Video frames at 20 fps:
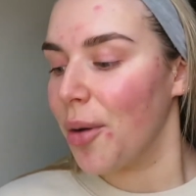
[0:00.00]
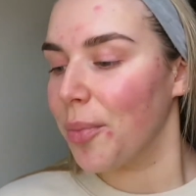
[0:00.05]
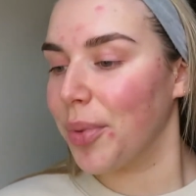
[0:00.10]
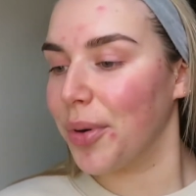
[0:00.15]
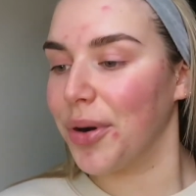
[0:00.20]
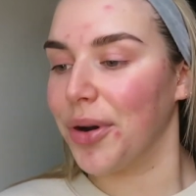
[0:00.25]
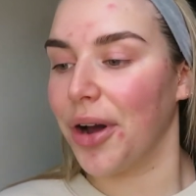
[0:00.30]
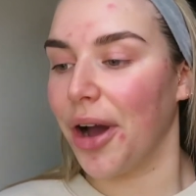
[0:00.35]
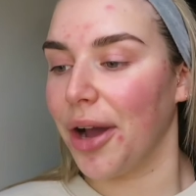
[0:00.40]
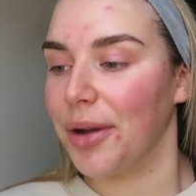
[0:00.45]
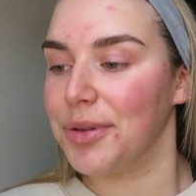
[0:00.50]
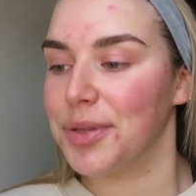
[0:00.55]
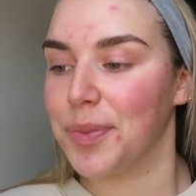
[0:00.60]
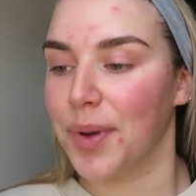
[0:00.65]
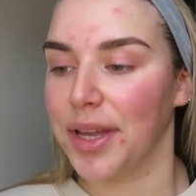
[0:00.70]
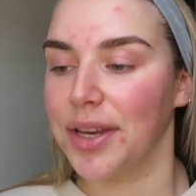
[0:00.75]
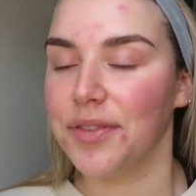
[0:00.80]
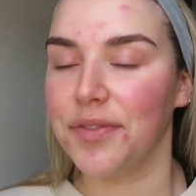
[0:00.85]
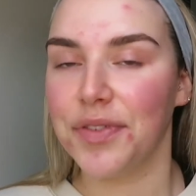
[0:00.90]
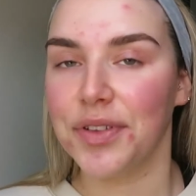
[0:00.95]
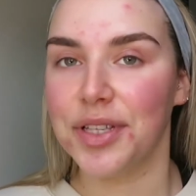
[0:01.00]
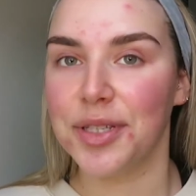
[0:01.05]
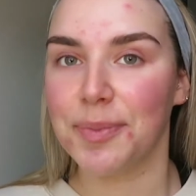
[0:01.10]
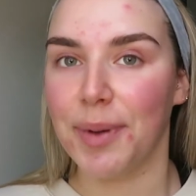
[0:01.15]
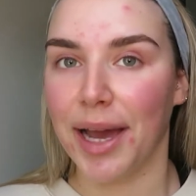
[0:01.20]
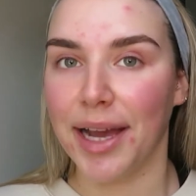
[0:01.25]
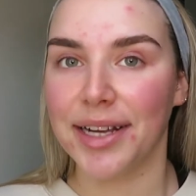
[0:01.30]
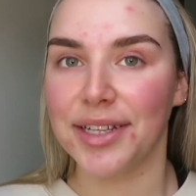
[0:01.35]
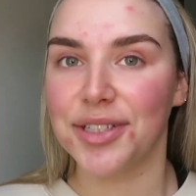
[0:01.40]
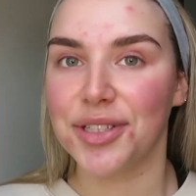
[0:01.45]
But I was waiting for this
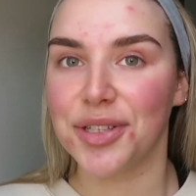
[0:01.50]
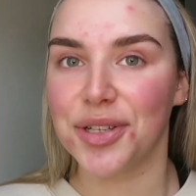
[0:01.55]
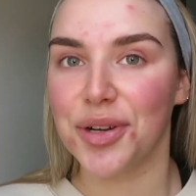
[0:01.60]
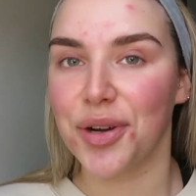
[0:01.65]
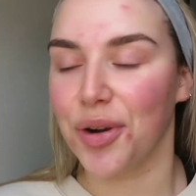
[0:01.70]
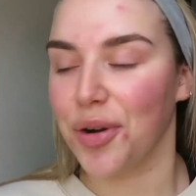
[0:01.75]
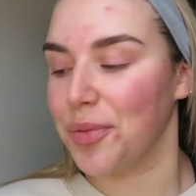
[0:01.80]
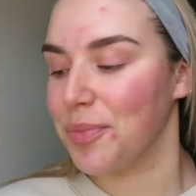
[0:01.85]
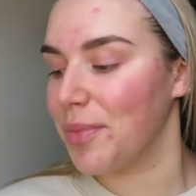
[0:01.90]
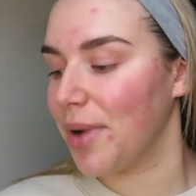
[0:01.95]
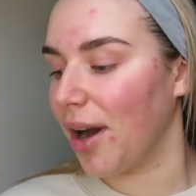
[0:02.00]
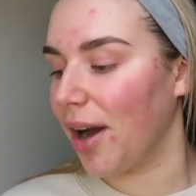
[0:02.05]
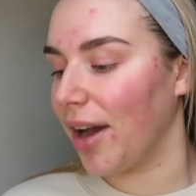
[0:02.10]
package to come.